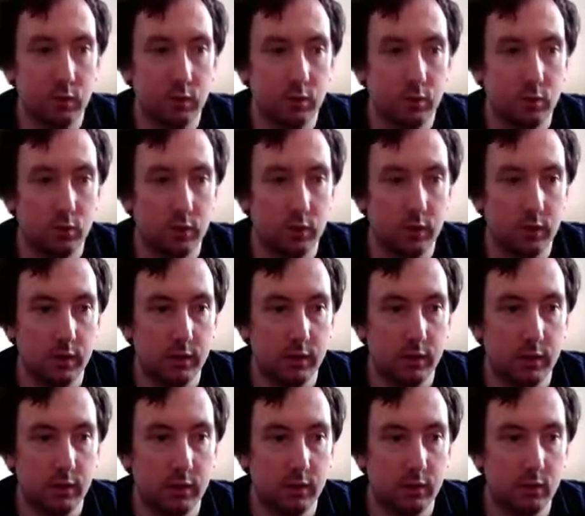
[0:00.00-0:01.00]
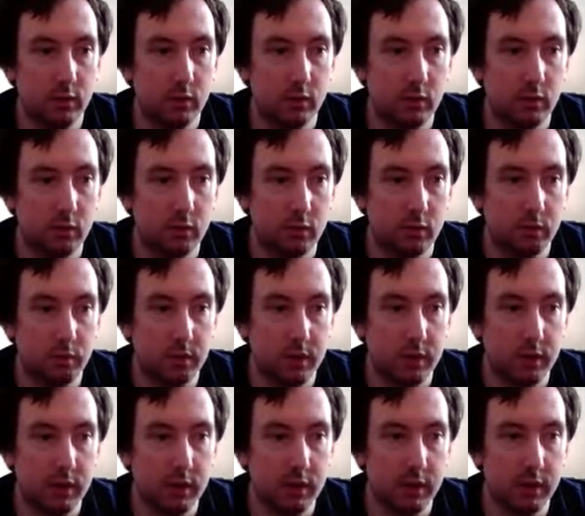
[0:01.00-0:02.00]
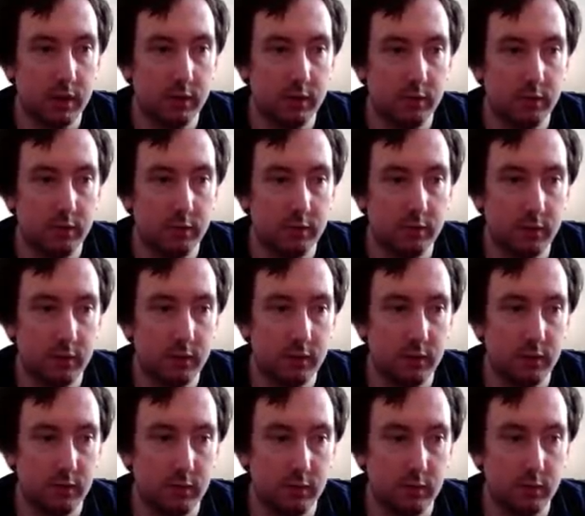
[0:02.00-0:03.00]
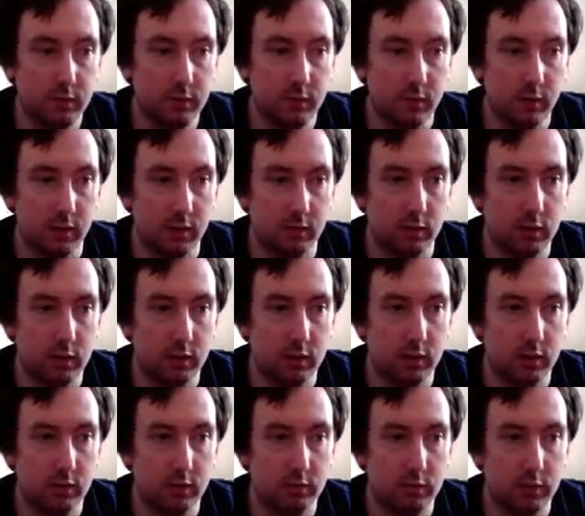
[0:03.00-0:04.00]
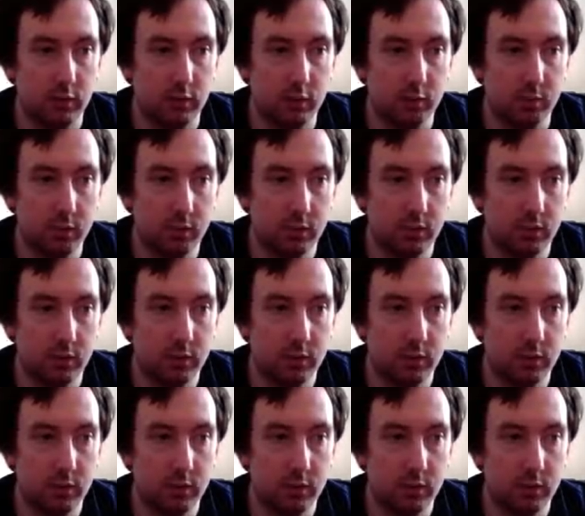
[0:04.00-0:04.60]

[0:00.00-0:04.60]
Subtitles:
Right. Parry, fire. Right, I've got another flesh pound.